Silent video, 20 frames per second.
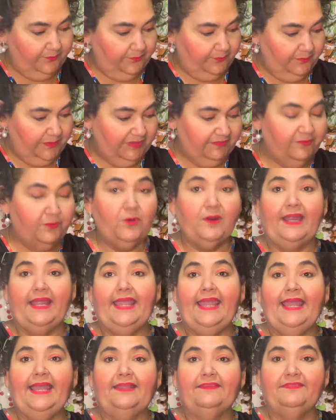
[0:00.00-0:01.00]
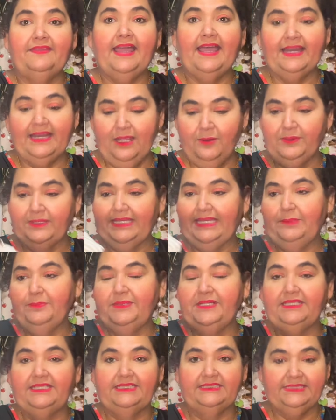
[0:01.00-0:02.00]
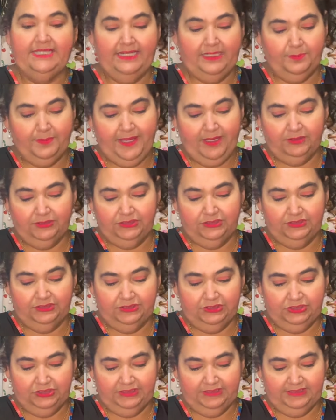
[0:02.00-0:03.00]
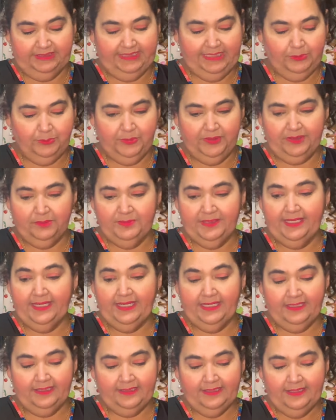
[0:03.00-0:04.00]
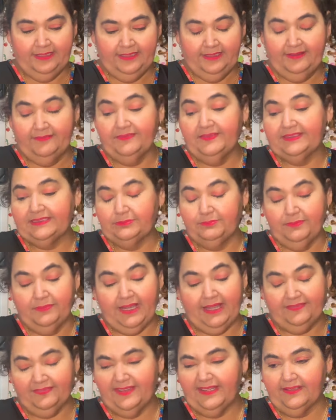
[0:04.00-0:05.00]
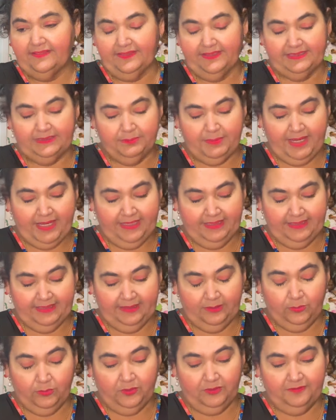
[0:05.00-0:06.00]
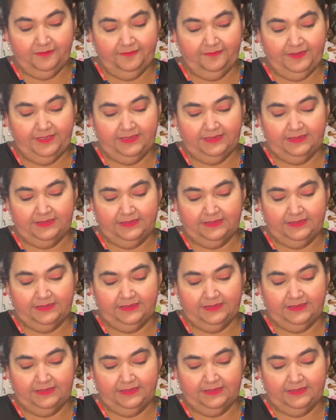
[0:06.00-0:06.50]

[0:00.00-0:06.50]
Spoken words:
before I had that, I would keep it in these kind of pouches just to keep with me. And this, I think in this bag, it will fit.